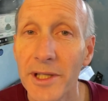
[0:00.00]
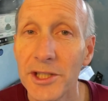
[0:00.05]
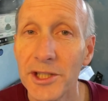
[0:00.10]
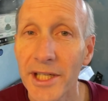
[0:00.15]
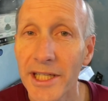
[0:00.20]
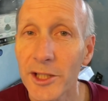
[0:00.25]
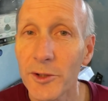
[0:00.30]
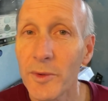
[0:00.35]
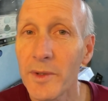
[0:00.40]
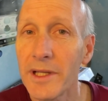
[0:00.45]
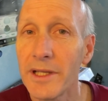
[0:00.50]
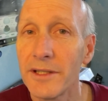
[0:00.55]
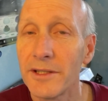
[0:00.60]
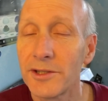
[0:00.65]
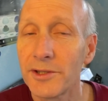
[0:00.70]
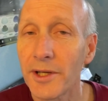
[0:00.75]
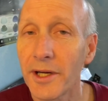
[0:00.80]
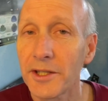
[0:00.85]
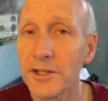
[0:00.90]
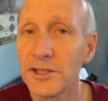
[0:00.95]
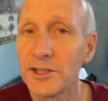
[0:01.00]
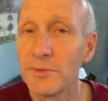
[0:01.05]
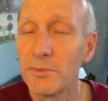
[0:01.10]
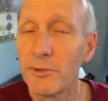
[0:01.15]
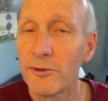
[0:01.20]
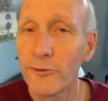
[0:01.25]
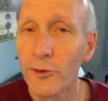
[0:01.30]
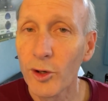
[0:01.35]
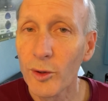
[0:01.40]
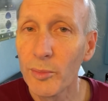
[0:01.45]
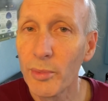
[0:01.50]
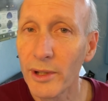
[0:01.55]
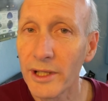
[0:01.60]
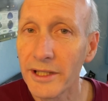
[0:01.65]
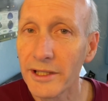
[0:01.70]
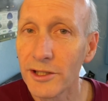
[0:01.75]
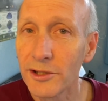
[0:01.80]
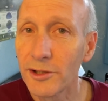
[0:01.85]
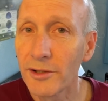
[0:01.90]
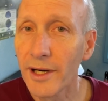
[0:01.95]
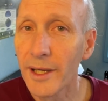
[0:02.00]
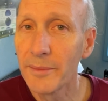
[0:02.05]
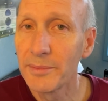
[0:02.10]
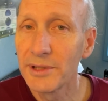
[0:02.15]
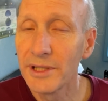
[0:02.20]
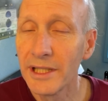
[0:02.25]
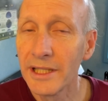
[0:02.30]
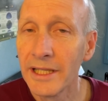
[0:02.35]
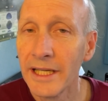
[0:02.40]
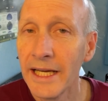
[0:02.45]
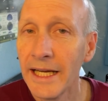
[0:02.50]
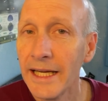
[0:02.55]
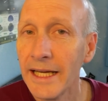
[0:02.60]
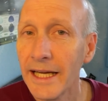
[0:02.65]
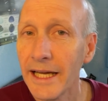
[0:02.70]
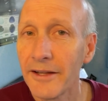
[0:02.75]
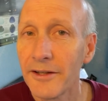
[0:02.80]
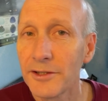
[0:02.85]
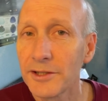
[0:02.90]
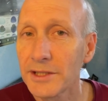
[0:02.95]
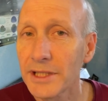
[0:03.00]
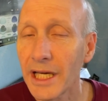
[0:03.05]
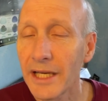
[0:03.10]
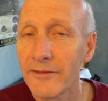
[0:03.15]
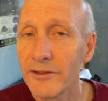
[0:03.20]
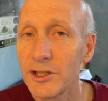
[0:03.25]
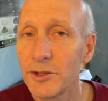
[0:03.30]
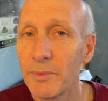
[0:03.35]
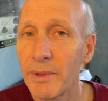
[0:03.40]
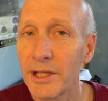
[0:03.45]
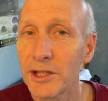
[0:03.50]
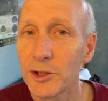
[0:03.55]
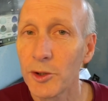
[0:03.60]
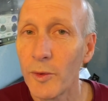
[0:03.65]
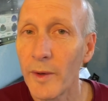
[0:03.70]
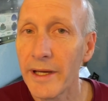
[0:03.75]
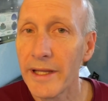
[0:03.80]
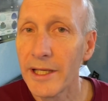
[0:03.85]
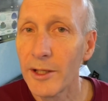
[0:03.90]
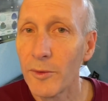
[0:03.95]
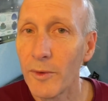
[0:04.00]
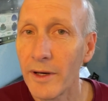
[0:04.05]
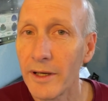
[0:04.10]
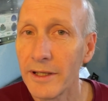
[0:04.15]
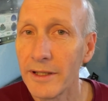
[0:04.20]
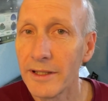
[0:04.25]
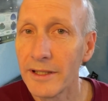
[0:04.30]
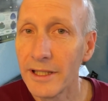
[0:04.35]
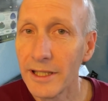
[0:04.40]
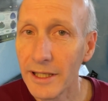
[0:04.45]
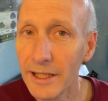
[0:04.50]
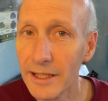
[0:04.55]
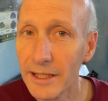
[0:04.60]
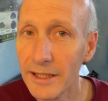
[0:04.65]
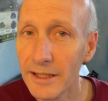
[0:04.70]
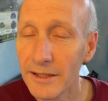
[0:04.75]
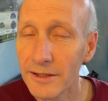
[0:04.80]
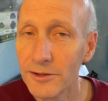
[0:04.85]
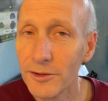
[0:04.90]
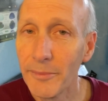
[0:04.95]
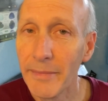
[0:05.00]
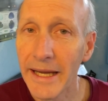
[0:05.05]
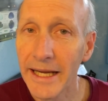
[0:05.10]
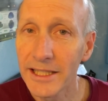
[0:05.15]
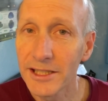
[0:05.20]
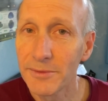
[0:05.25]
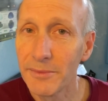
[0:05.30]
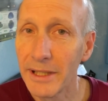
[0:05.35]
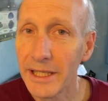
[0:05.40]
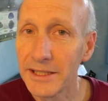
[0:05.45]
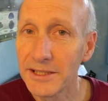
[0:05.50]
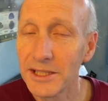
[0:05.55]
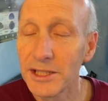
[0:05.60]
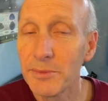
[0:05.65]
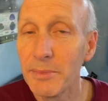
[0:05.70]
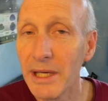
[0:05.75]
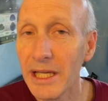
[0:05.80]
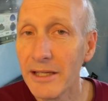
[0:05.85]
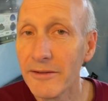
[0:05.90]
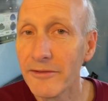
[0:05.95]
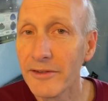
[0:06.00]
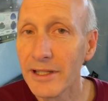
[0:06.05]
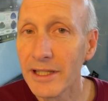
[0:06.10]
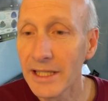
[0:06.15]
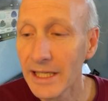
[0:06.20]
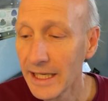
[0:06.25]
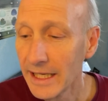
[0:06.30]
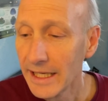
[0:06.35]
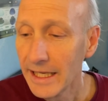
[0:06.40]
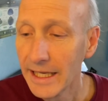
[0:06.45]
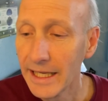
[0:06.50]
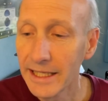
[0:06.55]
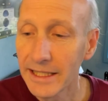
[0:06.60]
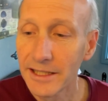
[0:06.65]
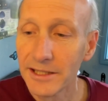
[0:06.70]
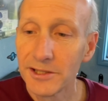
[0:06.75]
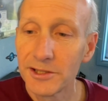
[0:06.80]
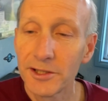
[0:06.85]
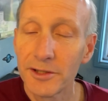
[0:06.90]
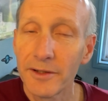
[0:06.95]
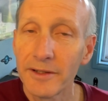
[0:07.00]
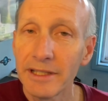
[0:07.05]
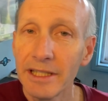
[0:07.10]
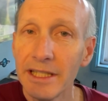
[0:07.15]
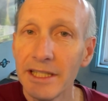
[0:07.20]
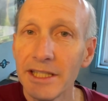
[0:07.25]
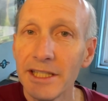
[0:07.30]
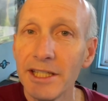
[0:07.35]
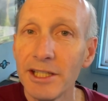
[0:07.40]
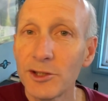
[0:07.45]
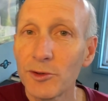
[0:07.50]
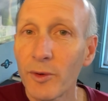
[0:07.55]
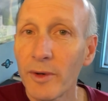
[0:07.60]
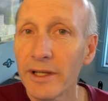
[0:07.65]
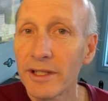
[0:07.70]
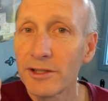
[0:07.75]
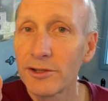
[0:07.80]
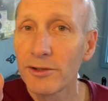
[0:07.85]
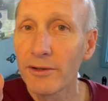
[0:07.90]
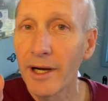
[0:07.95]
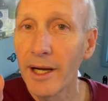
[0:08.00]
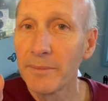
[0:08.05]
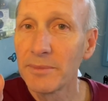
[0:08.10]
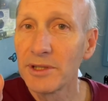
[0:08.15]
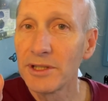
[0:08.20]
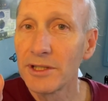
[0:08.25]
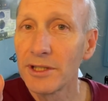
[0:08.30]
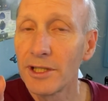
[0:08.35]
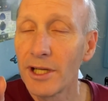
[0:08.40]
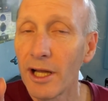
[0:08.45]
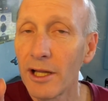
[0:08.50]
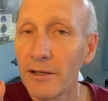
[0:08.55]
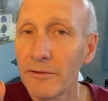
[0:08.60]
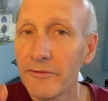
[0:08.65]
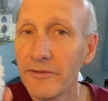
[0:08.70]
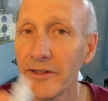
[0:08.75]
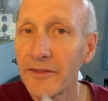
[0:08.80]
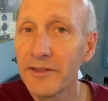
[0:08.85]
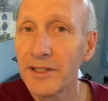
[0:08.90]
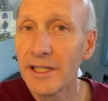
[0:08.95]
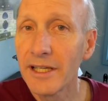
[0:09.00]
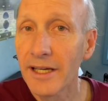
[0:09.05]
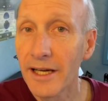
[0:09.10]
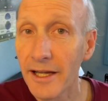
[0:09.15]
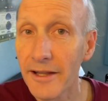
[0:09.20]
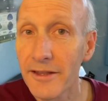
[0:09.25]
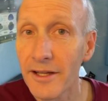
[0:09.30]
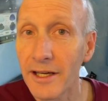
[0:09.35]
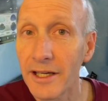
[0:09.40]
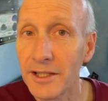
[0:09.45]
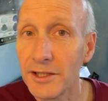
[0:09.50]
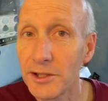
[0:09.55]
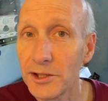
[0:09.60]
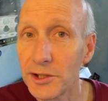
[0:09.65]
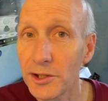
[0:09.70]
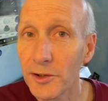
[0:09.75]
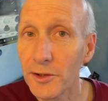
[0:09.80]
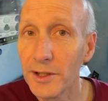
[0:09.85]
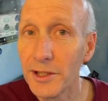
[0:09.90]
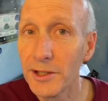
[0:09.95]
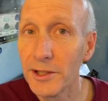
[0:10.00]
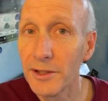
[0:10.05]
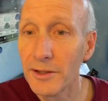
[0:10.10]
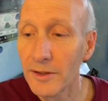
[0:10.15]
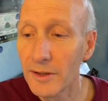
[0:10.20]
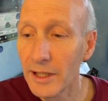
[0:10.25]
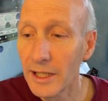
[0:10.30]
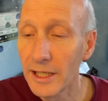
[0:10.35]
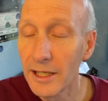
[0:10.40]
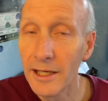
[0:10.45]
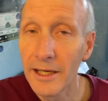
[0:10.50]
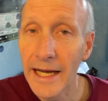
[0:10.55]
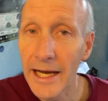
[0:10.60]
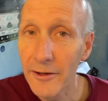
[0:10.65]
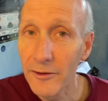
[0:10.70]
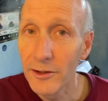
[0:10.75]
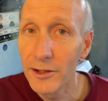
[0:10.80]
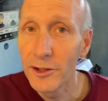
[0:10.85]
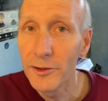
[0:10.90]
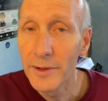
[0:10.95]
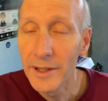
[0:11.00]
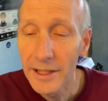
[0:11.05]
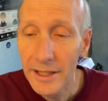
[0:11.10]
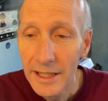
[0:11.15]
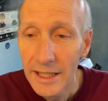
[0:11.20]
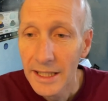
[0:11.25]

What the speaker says: checked with the instructions before putting the drops in, and there's kind of a special way they want it done to maximize its benefit. And considering that each one of these drops is $1.50, I thought I'd just show you how to do it.